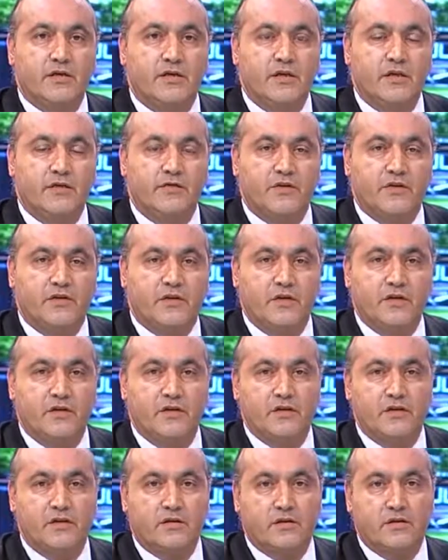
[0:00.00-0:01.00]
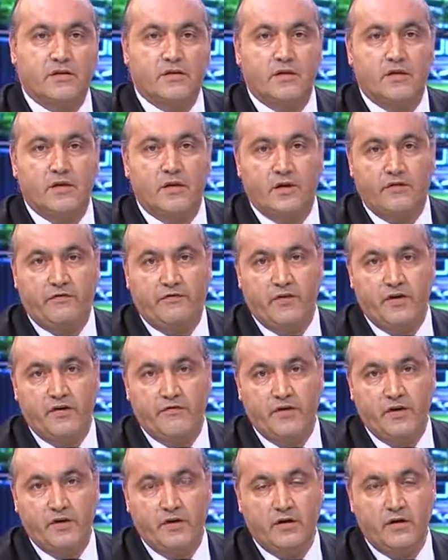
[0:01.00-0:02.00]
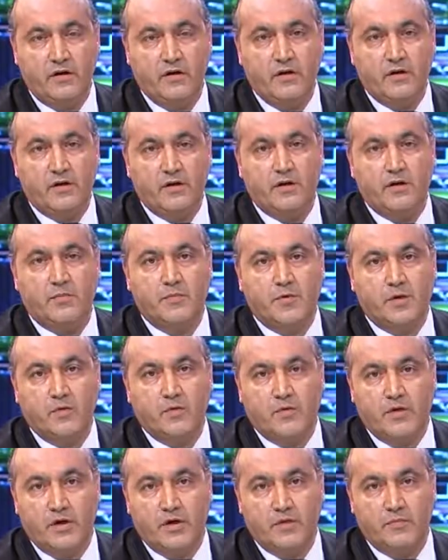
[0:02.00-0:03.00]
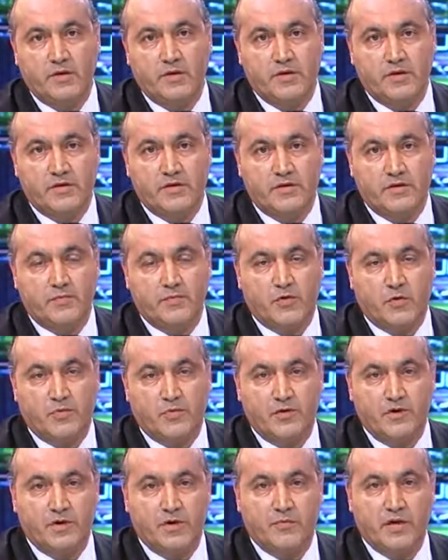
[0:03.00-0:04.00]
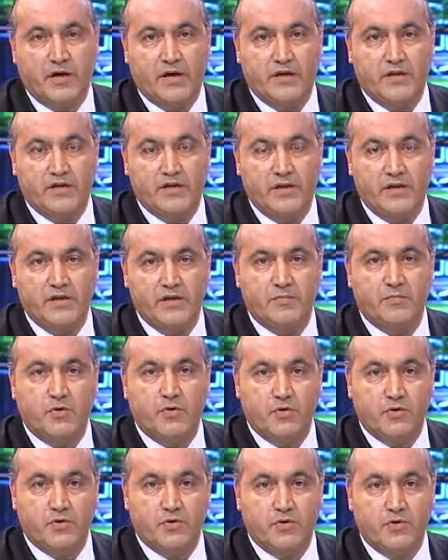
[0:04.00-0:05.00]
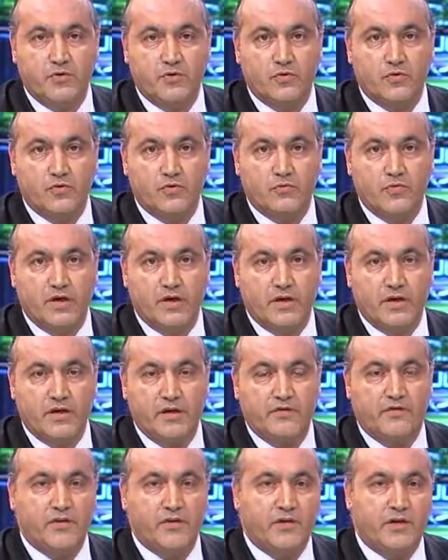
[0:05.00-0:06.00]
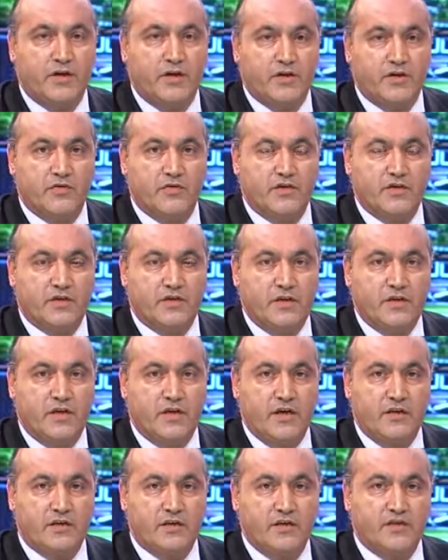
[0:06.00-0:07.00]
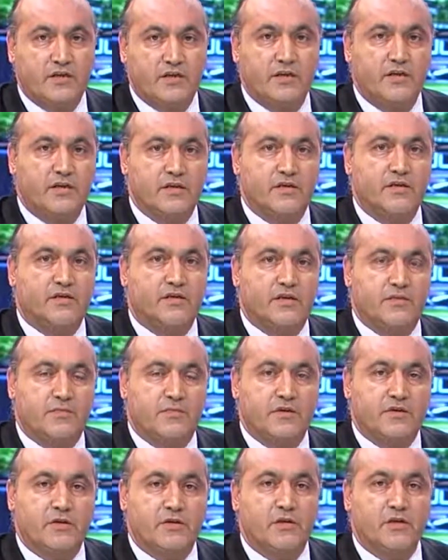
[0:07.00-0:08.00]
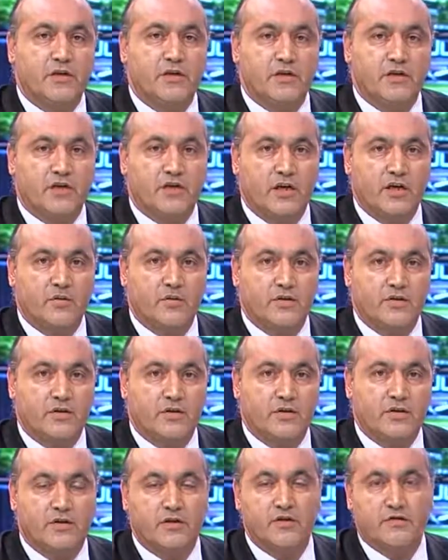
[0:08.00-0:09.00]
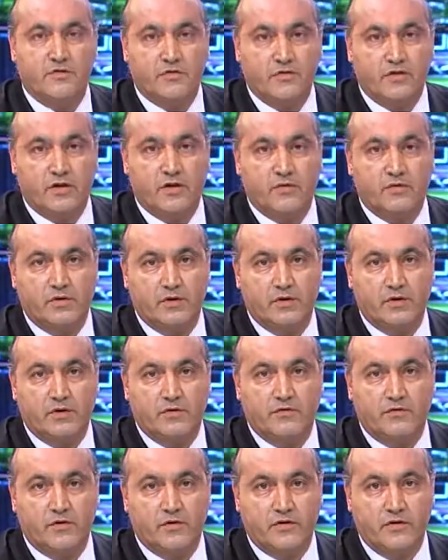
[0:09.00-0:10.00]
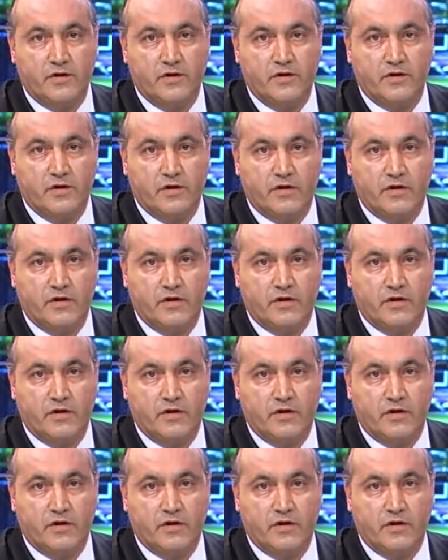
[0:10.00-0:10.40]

TV channel F-Living. The program is Property Behind the Scenes, brought to you by the Federation of Estate Agents, and this is a special English language edition for our foreign